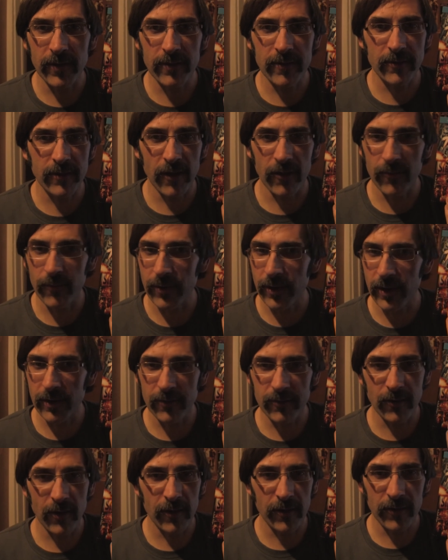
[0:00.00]
It's another one I
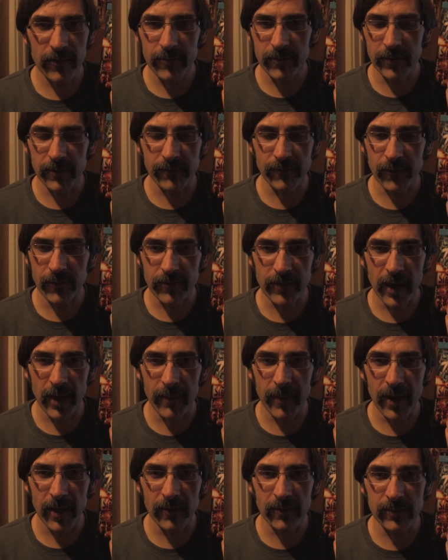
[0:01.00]
saw this when it first
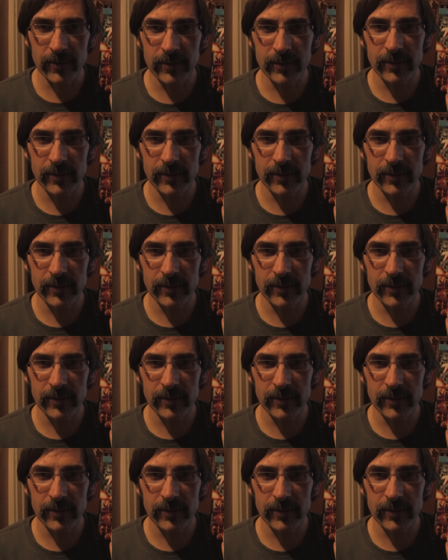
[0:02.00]
came out.